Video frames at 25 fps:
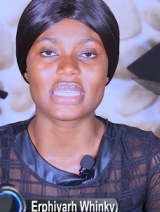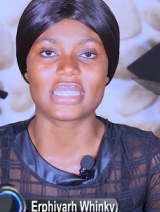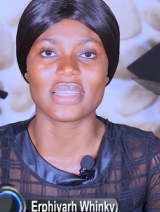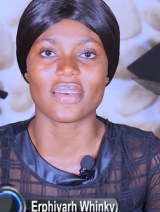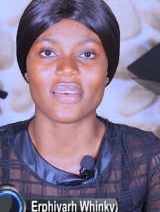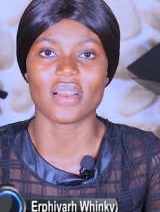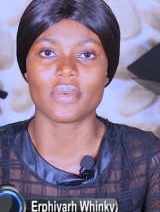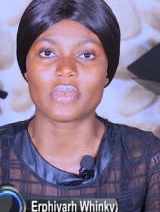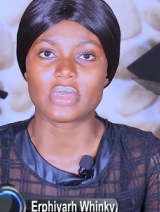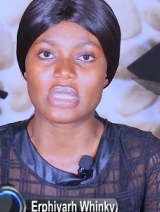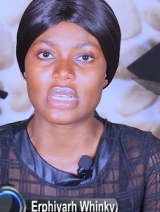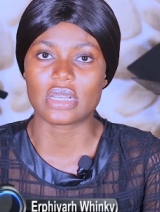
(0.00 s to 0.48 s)

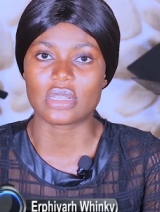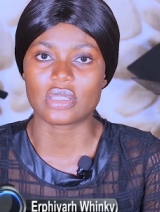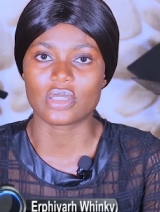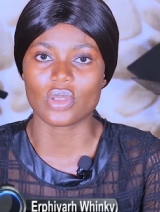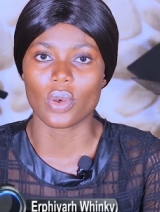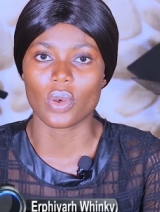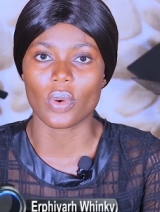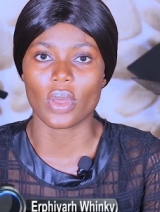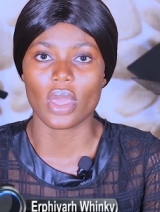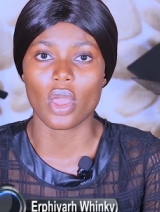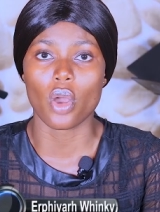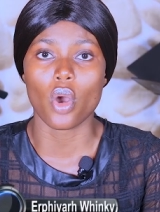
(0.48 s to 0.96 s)
Instagram,
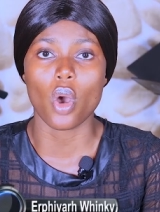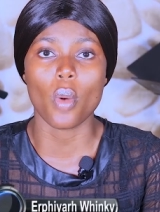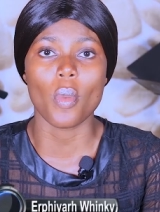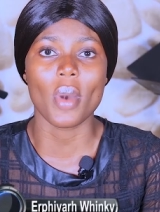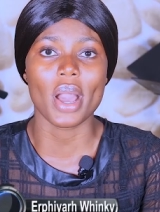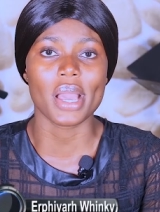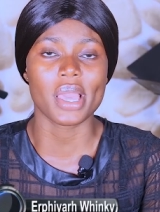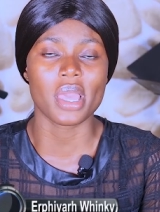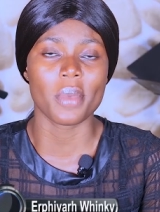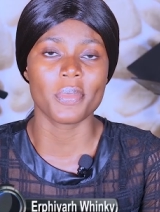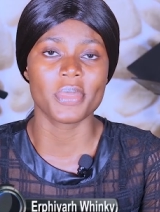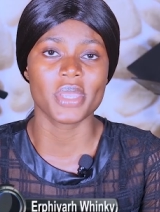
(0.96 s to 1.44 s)
TikTok, in
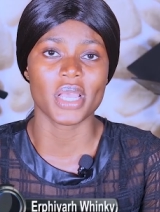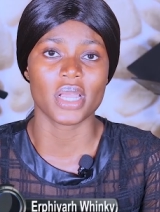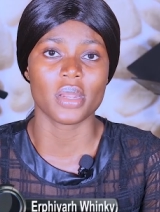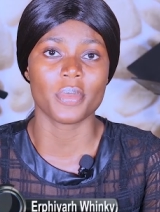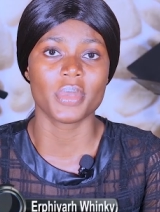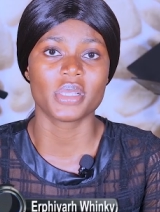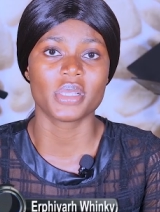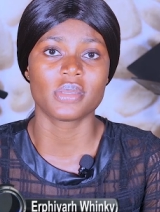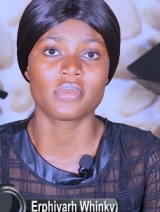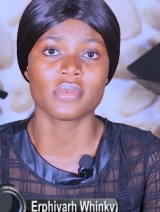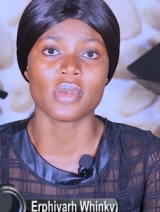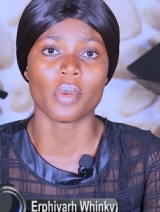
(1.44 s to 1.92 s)
Kumaki, and
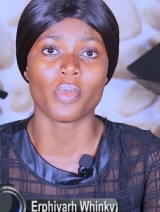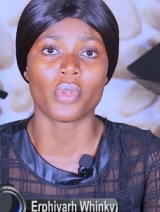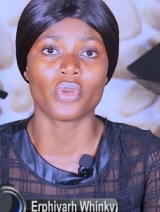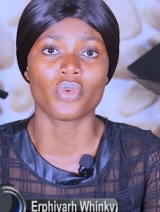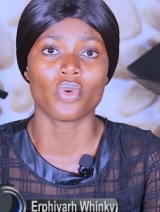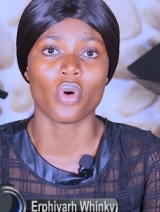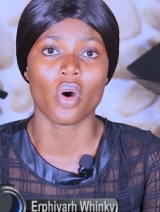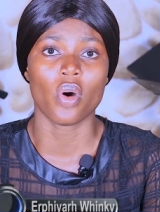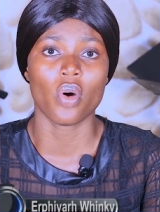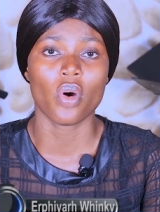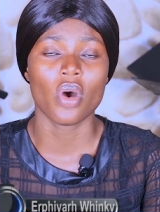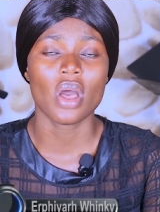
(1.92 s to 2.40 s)
listening about the
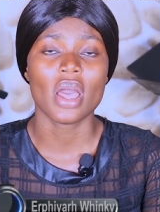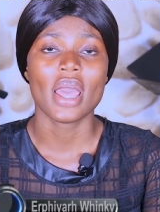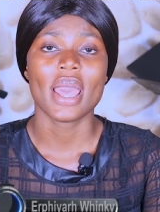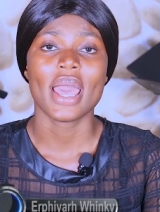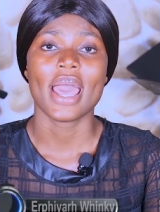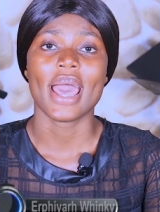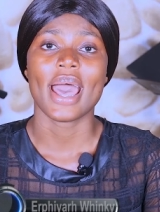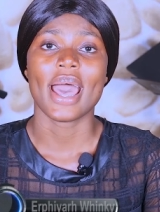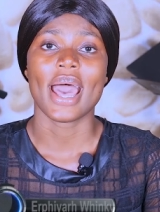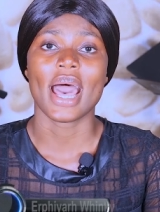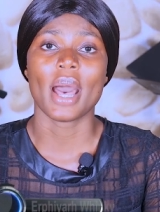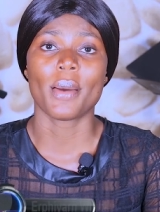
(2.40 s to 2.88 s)
whole.
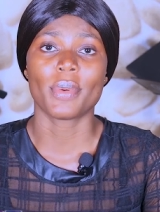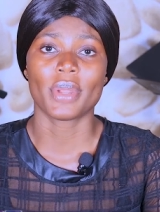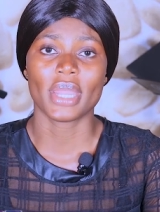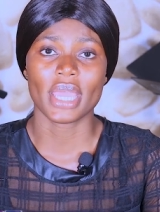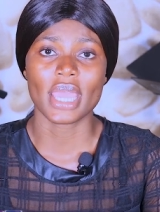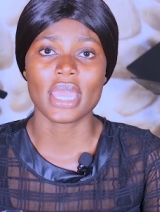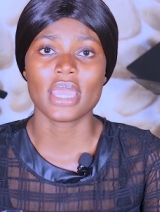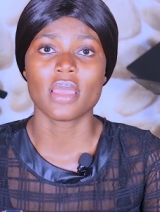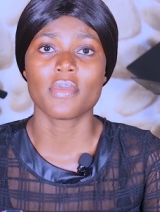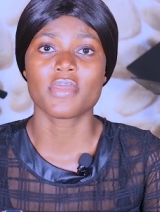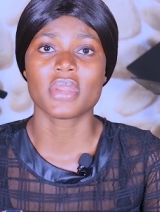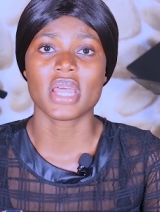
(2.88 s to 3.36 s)
I'm
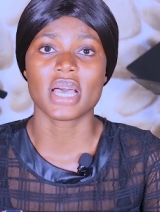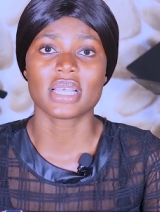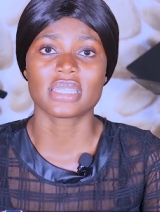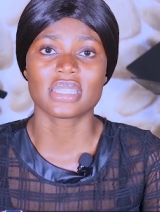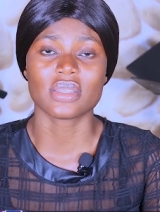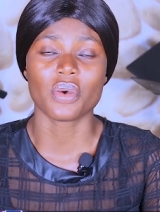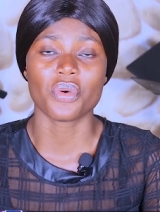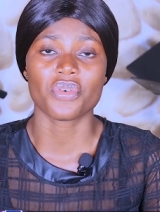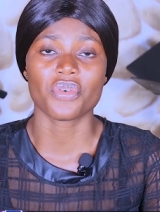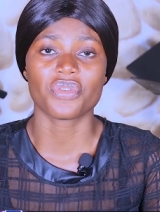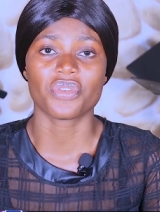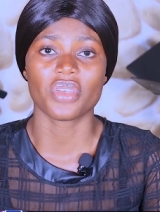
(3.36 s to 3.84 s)
like, that's
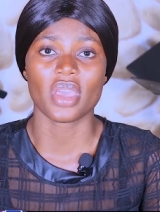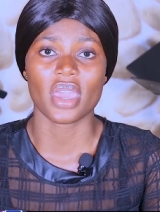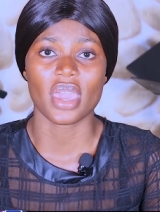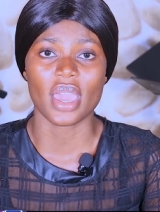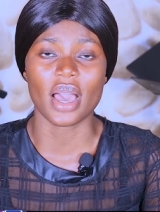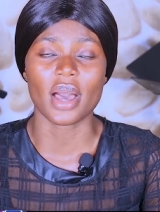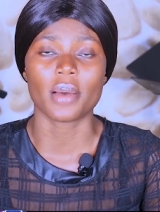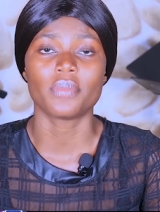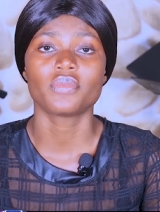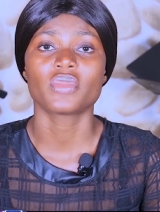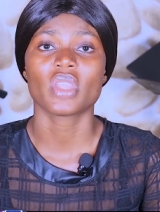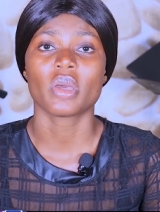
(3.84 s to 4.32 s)
all, share,